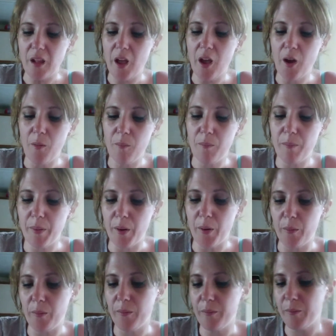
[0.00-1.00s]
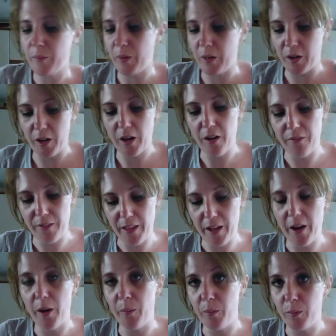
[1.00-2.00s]
but I'm going to cover
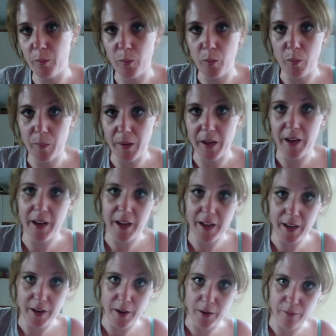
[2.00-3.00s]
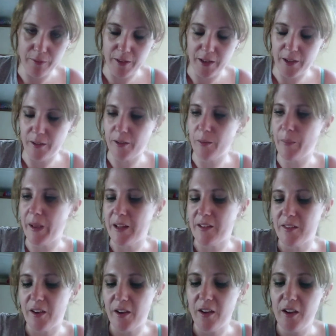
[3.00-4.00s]
that up with Worbla and hopefully it'll look
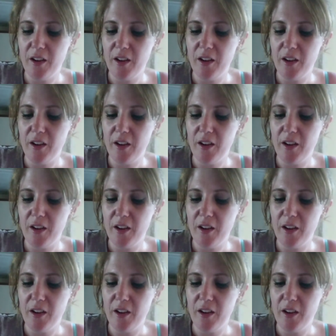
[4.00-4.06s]
better.